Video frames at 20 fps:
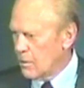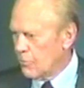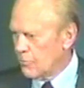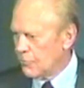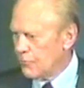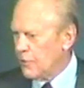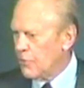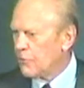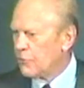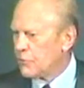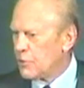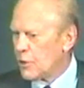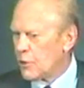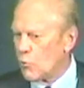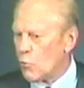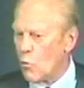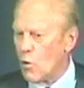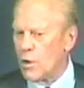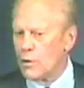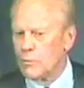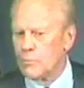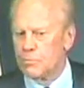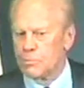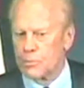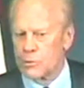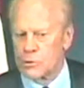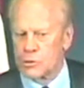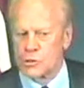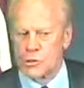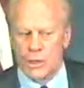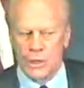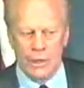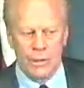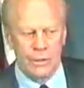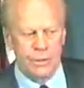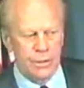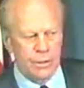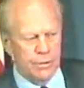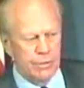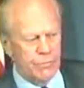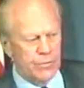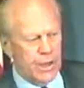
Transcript: 51% of